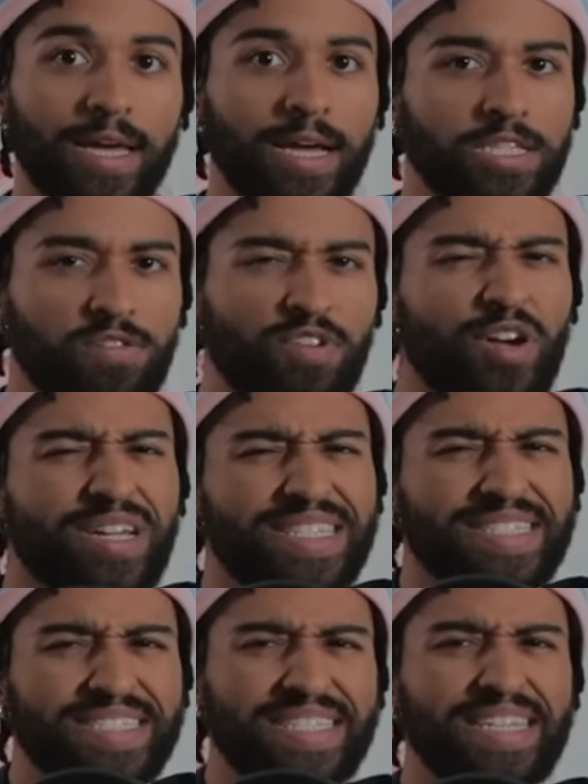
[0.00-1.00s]
It's a very
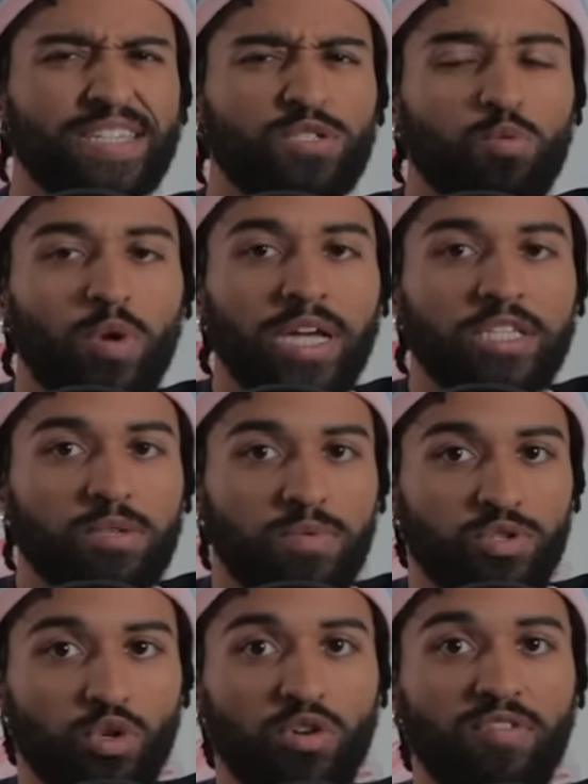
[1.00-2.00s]
insidious way to
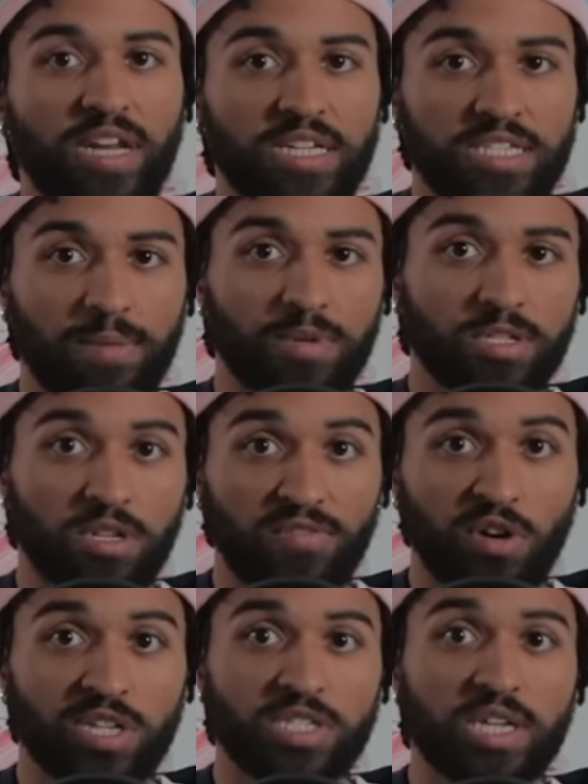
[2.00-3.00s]
preserve an acceptance of
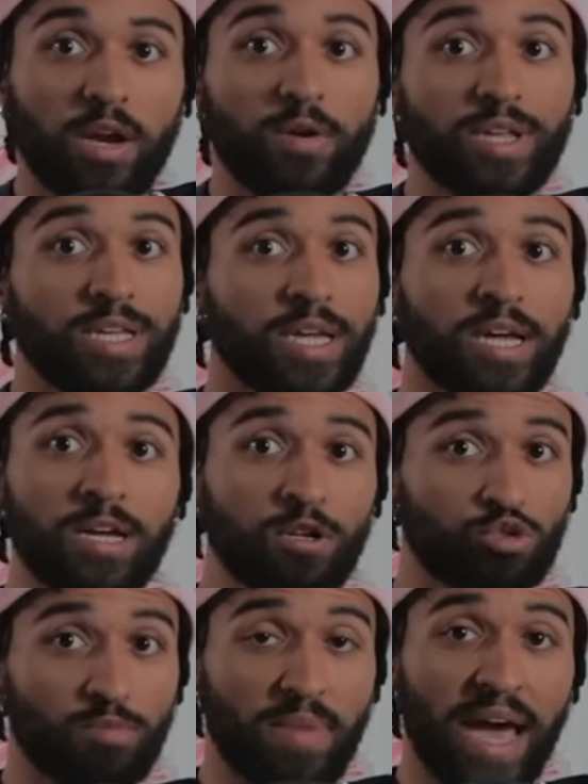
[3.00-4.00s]
austerity,
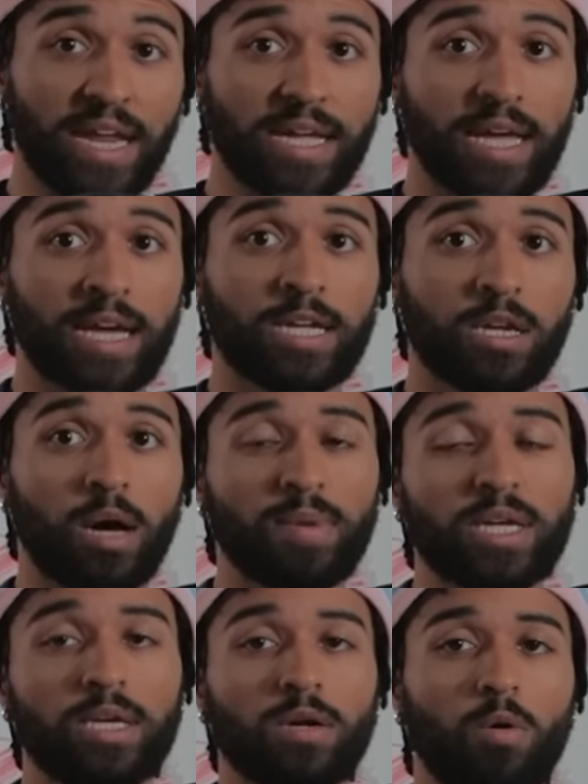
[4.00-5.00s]
dramatic
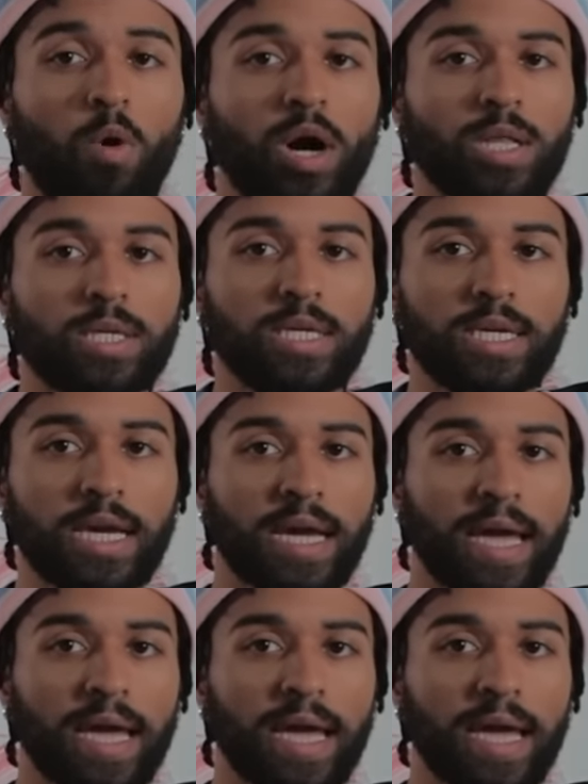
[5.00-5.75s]
economic inequality,